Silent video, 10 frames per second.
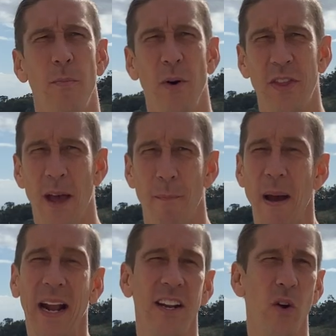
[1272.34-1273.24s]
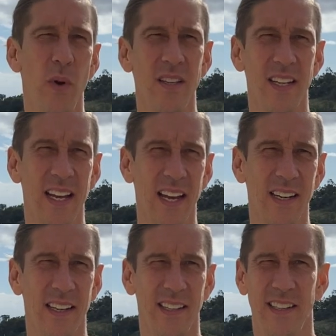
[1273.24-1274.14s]
Put them back in your wheels again,
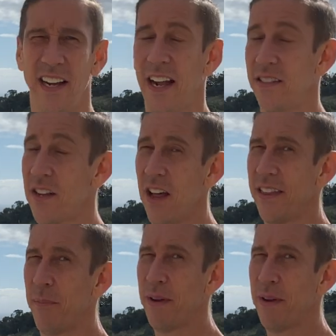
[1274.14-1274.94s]
installing them